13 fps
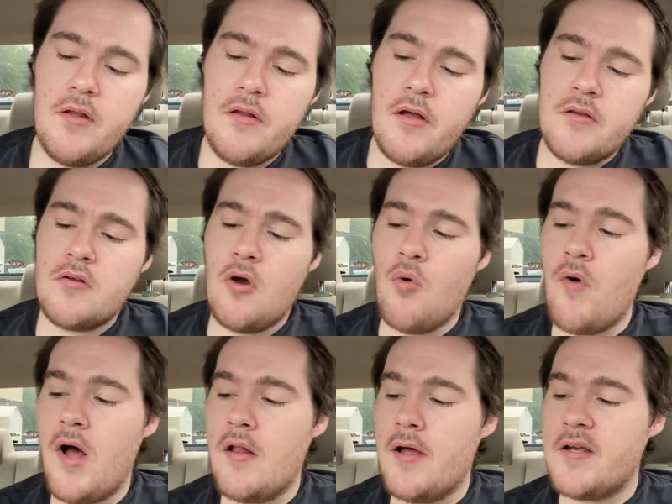does go
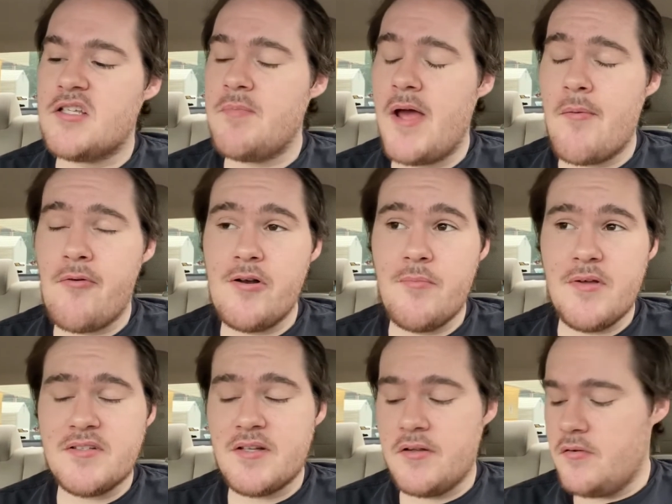well. Like spam on a
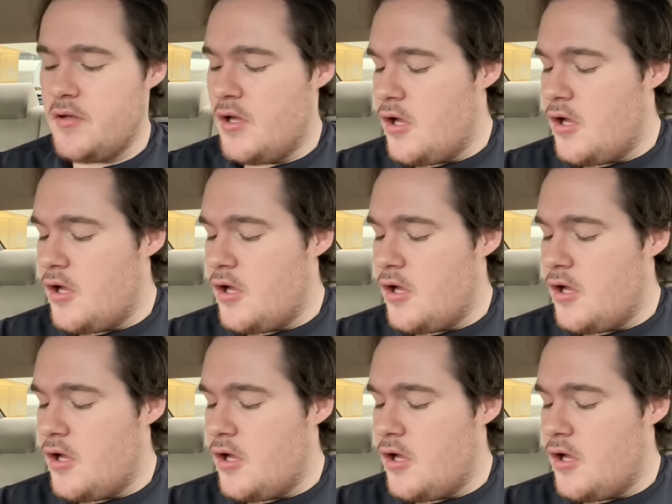biscuit.